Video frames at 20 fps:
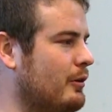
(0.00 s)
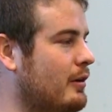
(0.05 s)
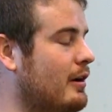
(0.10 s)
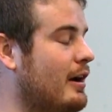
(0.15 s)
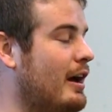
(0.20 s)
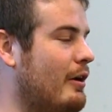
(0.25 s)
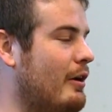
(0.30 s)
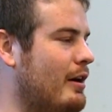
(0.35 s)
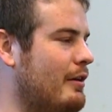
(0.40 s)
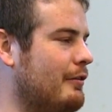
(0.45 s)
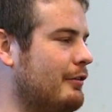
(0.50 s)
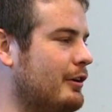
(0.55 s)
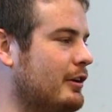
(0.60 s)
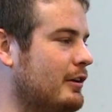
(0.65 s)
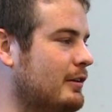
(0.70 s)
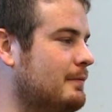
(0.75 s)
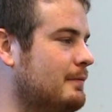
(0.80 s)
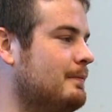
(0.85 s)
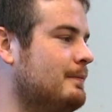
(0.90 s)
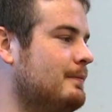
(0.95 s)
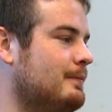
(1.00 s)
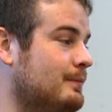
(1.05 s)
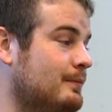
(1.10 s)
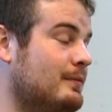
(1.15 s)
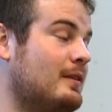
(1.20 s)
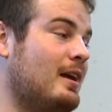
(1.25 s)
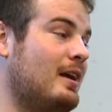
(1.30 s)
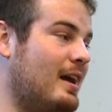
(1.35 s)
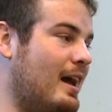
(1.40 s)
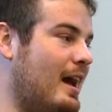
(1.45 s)
However,
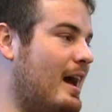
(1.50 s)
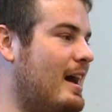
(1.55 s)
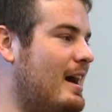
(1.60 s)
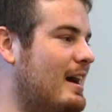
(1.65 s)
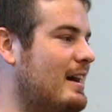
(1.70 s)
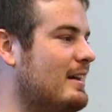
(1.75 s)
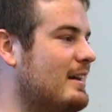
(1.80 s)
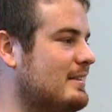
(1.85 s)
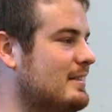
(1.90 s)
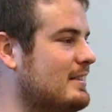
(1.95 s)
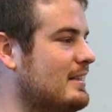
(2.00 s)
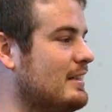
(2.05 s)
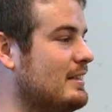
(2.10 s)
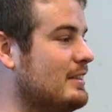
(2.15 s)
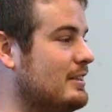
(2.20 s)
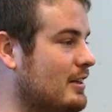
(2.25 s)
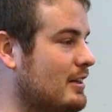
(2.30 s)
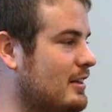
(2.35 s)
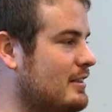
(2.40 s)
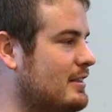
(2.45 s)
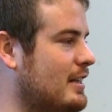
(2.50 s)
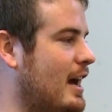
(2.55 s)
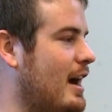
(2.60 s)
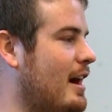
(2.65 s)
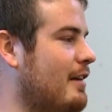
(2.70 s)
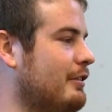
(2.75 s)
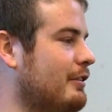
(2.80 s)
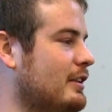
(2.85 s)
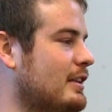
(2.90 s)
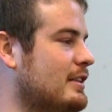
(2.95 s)
AISC does
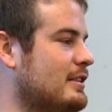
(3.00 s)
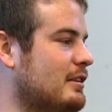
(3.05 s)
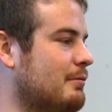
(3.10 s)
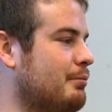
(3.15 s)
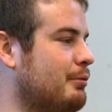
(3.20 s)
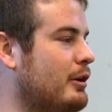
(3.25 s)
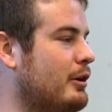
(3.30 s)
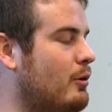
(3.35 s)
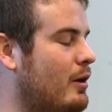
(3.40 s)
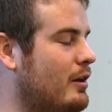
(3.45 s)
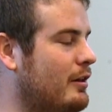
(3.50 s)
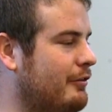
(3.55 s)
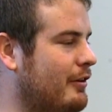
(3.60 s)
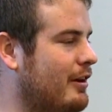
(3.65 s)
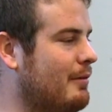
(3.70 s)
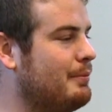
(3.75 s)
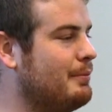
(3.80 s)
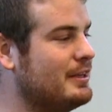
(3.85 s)
have a list of pre-qualified